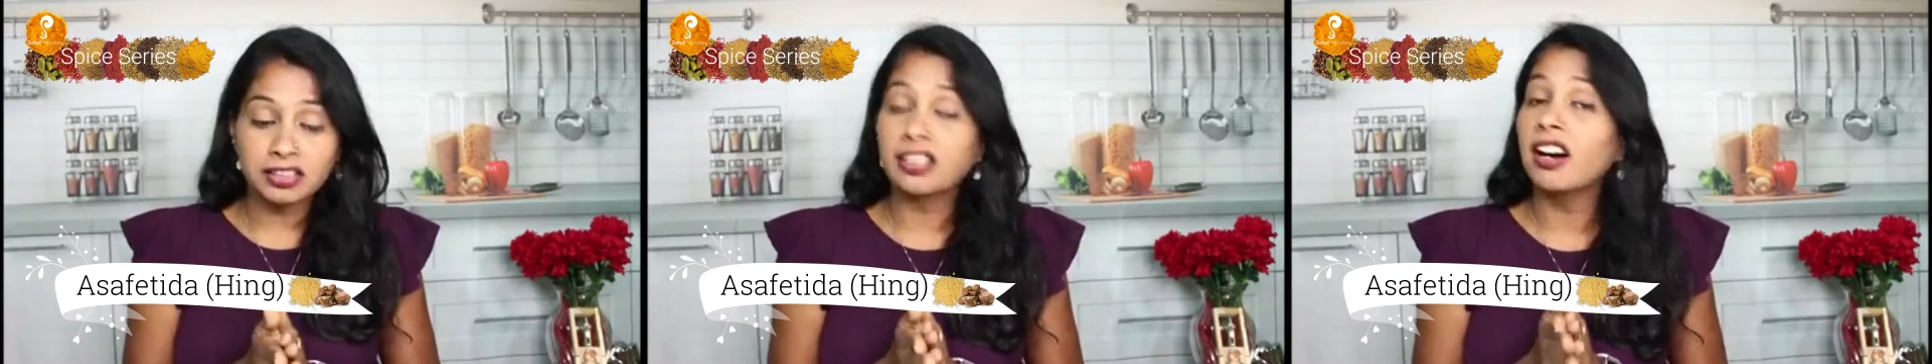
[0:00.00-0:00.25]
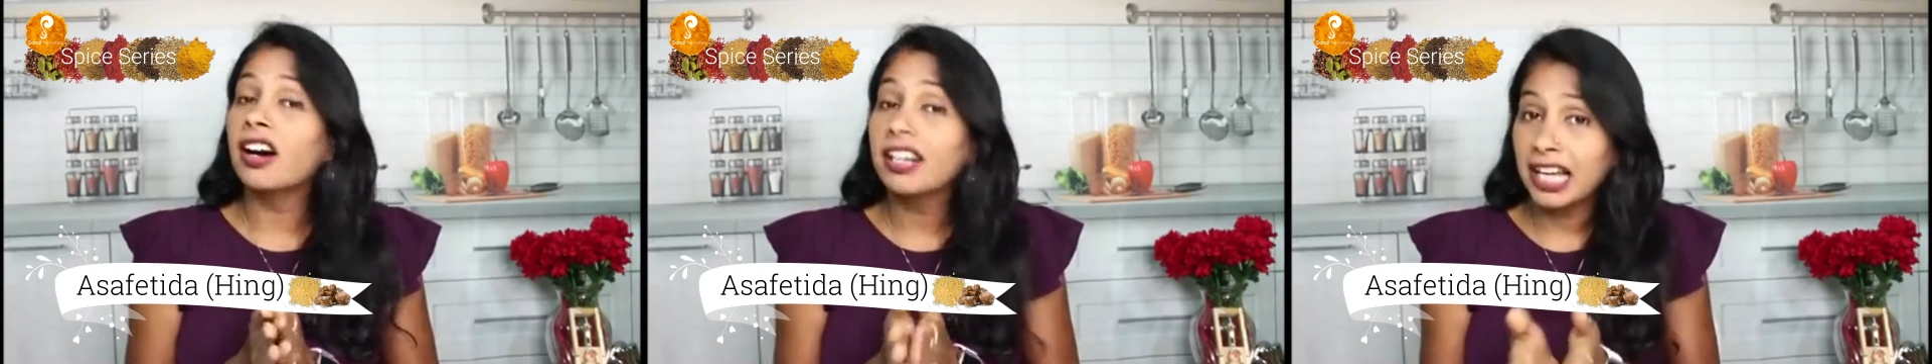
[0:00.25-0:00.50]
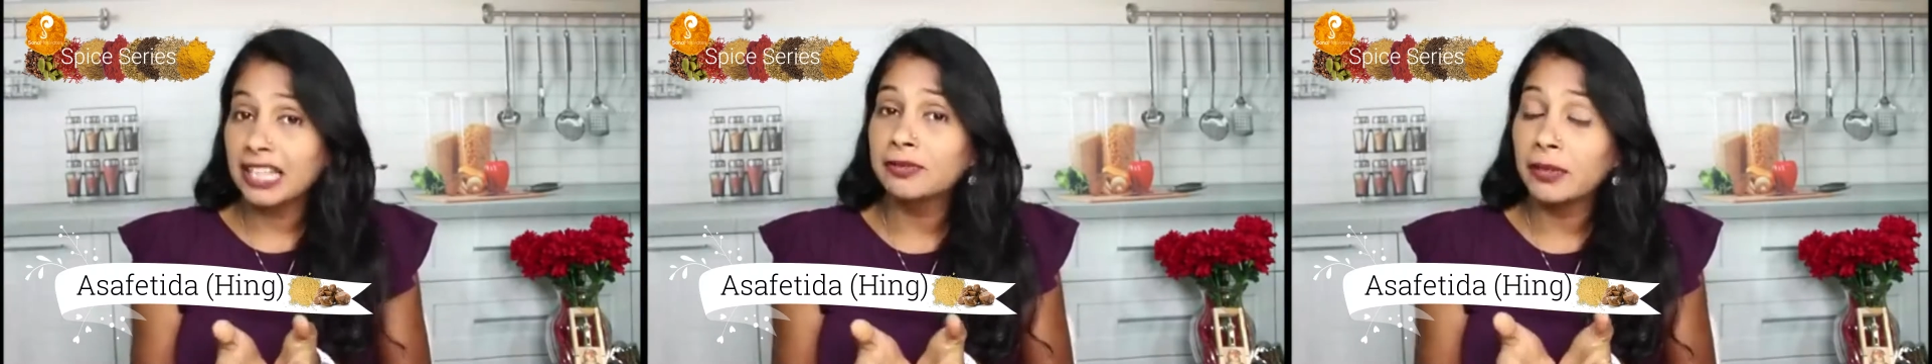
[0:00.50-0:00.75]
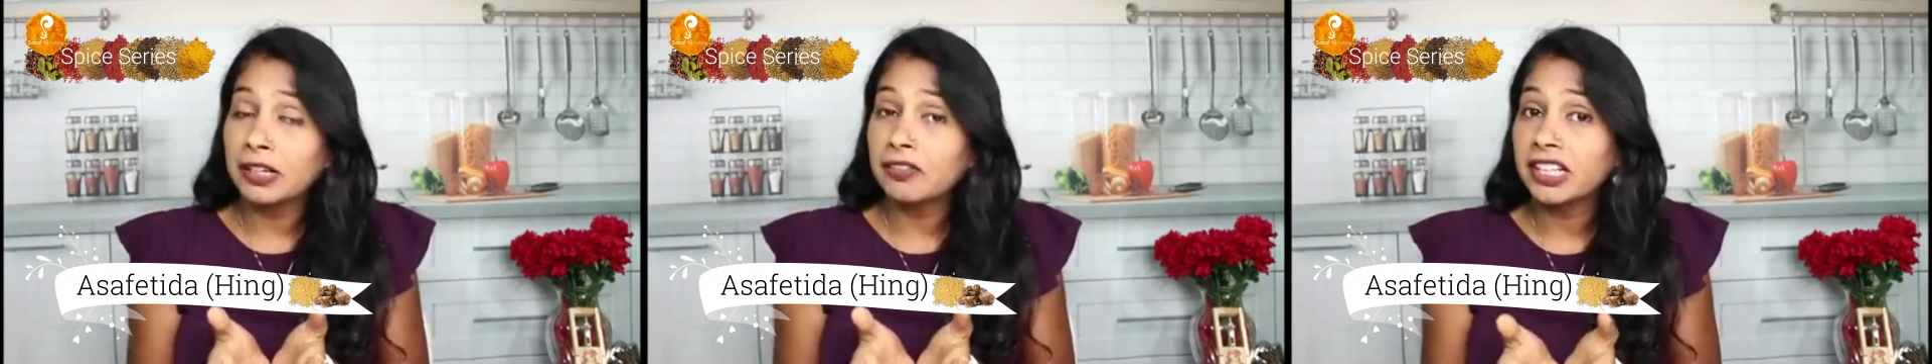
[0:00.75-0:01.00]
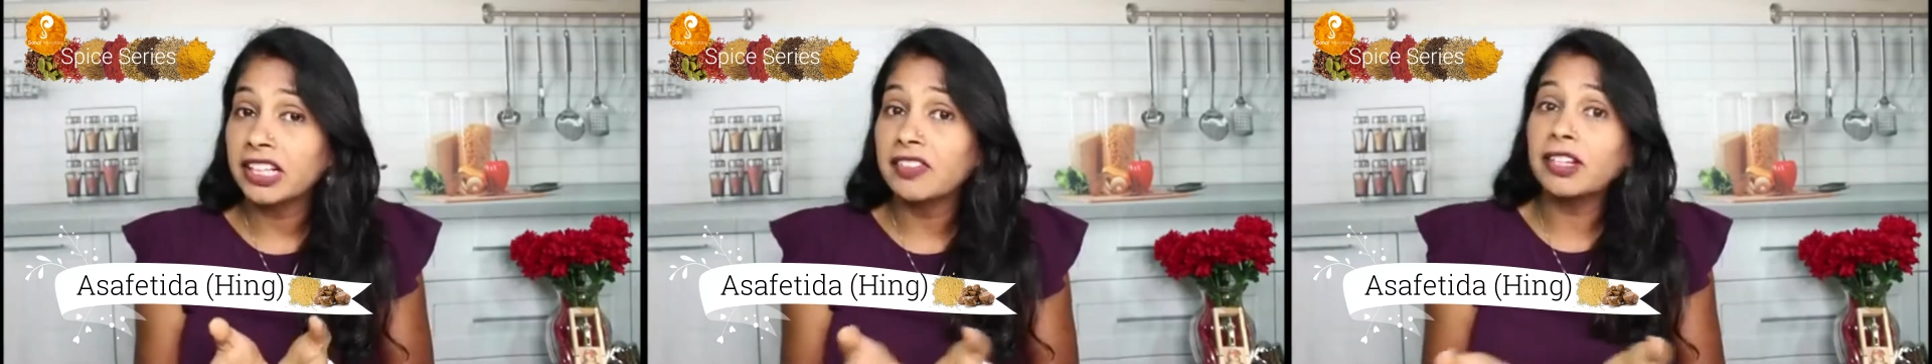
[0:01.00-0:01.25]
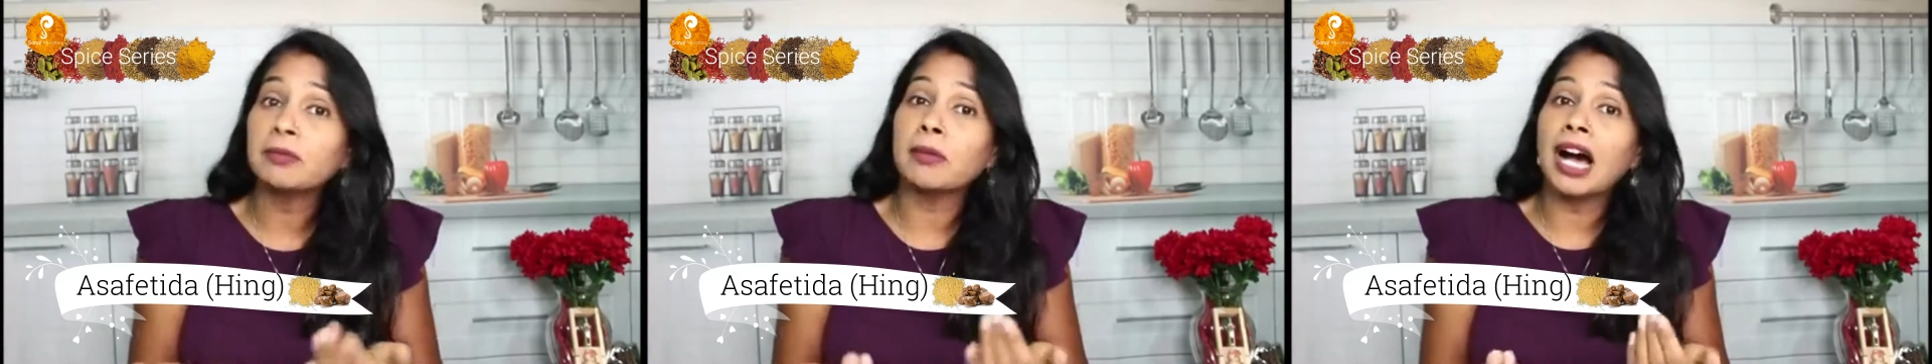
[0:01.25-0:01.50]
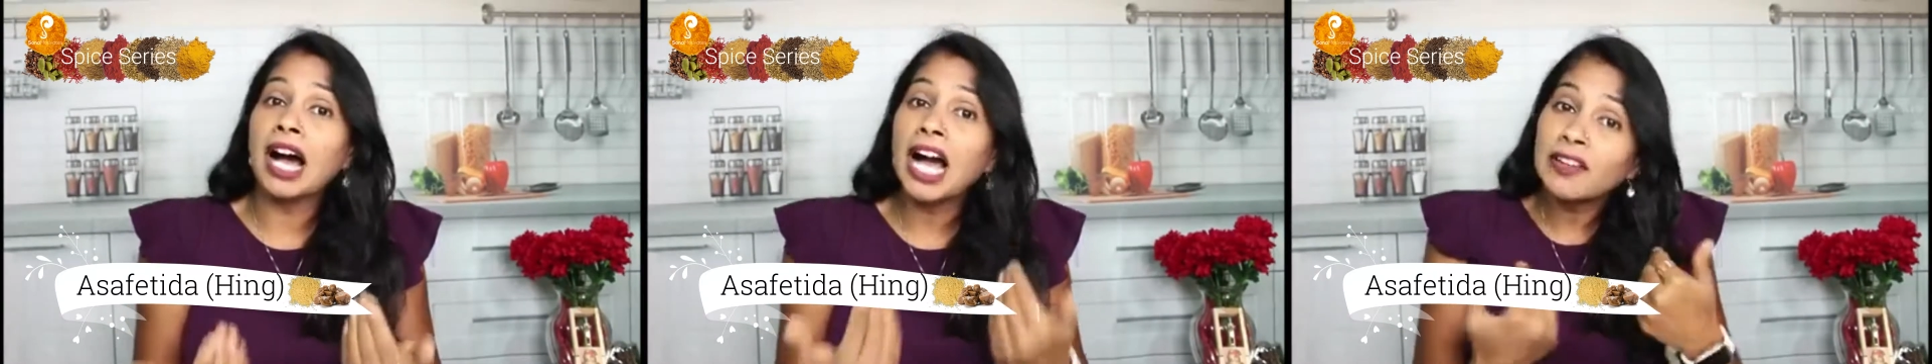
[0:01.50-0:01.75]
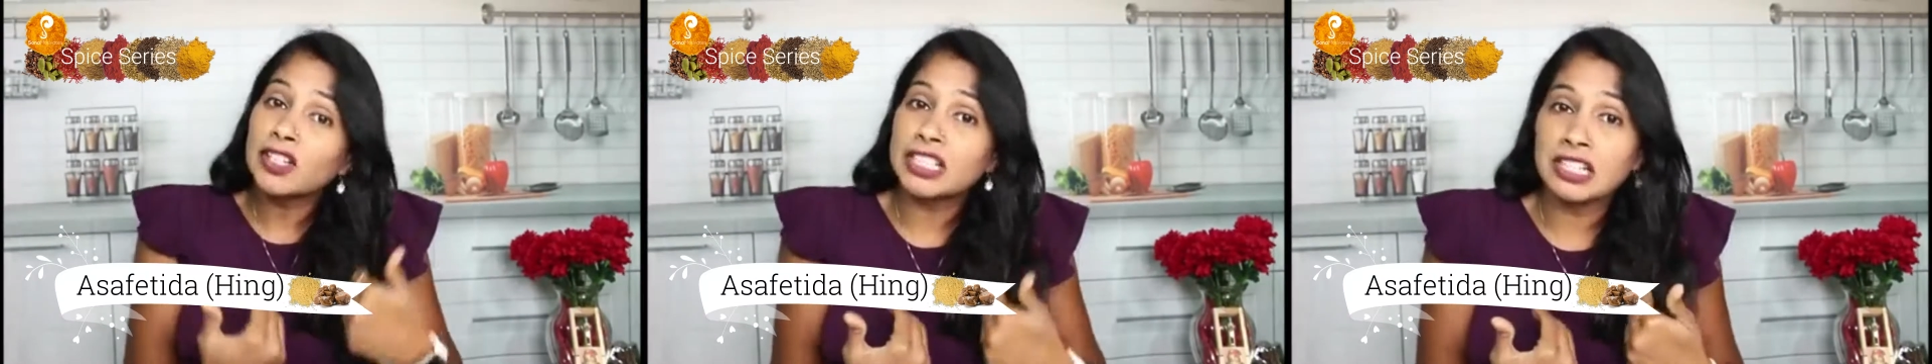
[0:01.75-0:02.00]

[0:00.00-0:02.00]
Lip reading: third health benefit, even I was